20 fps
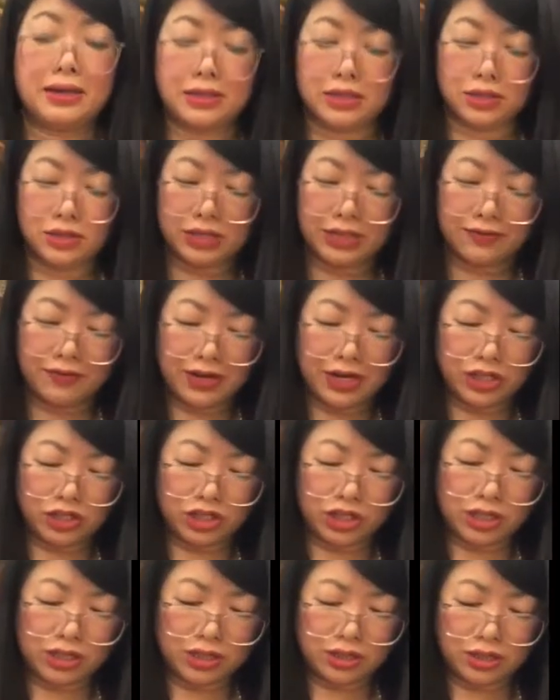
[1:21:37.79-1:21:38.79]
So seven
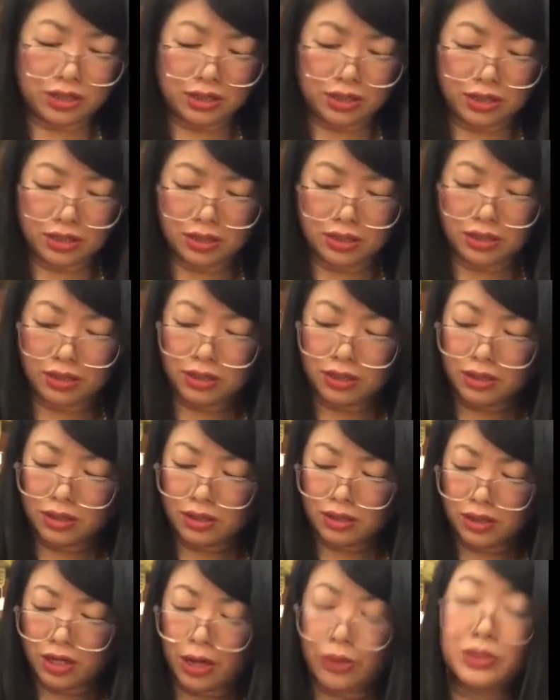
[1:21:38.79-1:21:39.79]
inches?
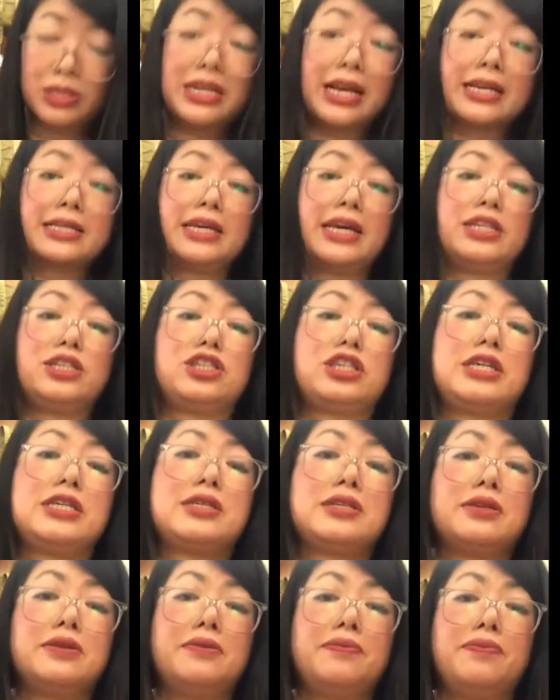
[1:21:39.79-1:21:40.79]
no, six
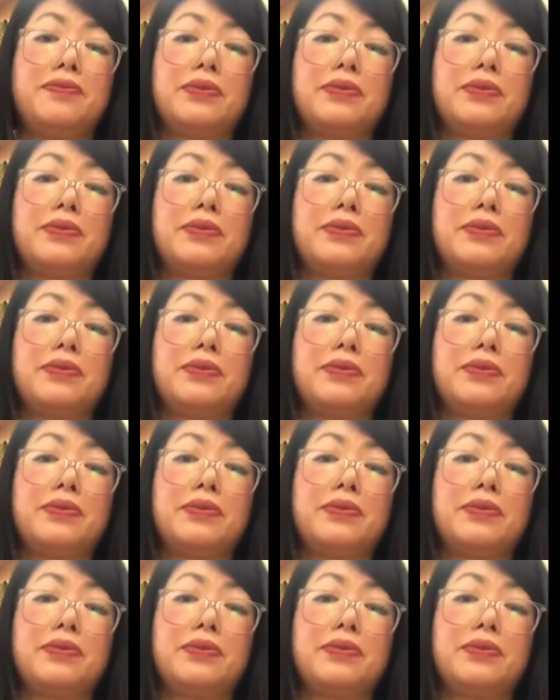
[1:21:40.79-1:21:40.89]
inches.